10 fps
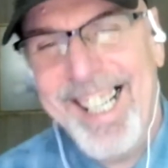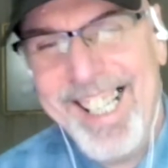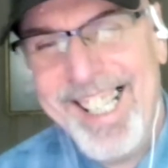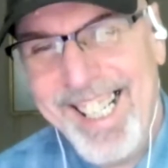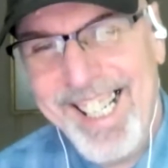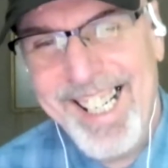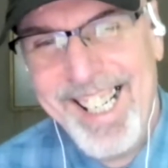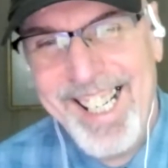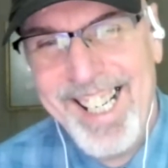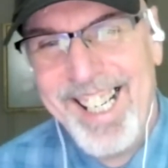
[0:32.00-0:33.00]
tú
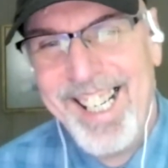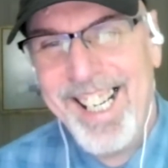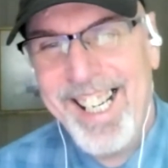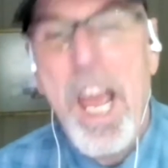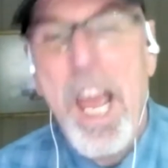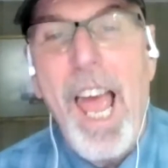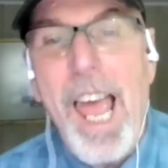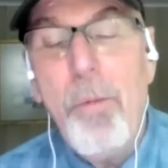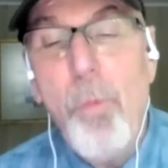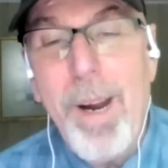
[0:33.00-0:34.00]
conoces.
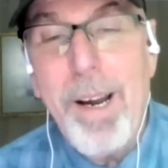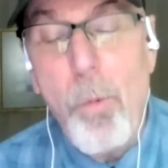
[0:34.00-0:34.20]
And sí, we,